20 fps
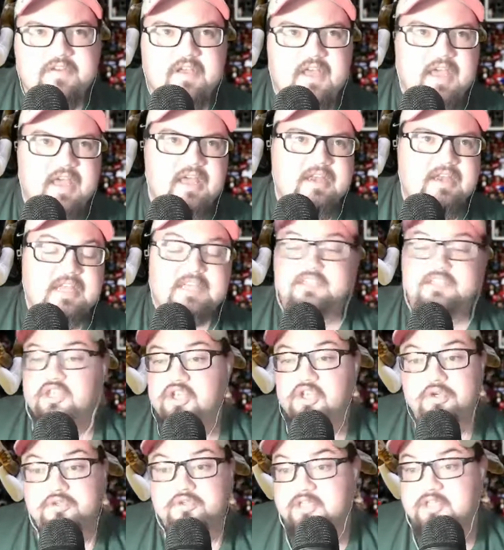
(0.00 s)
And he's a
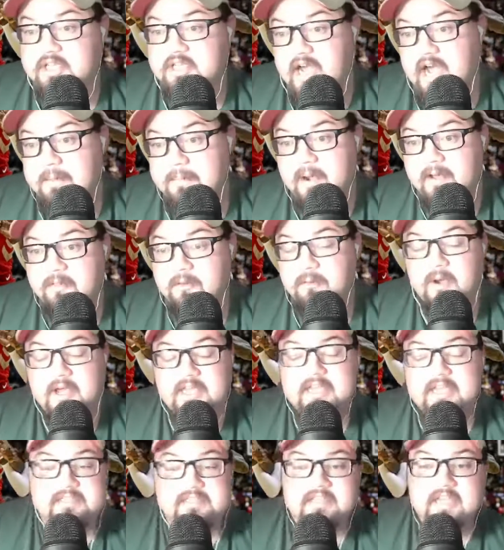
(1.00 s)
Houston guy, by the way.
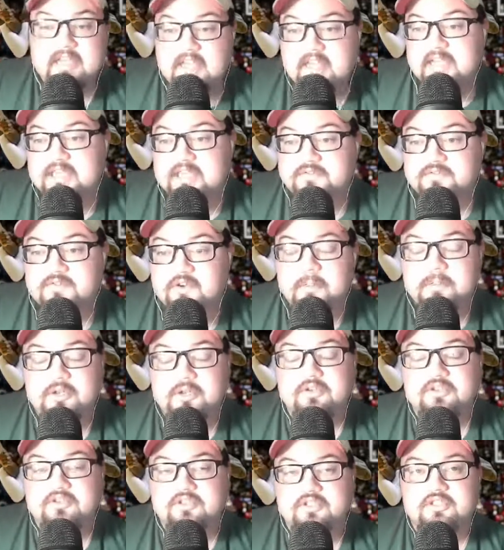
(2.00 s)
He's from
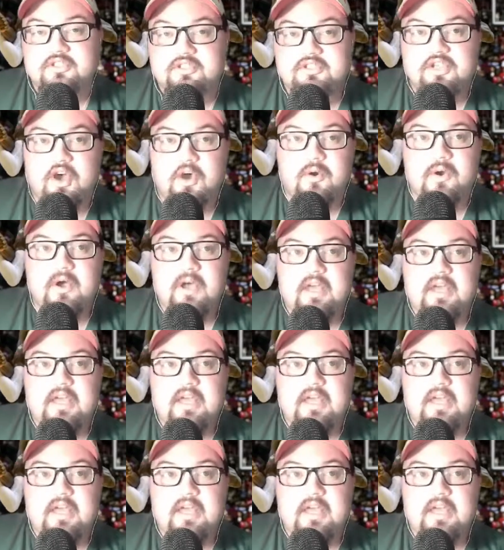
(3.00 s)
Houston, so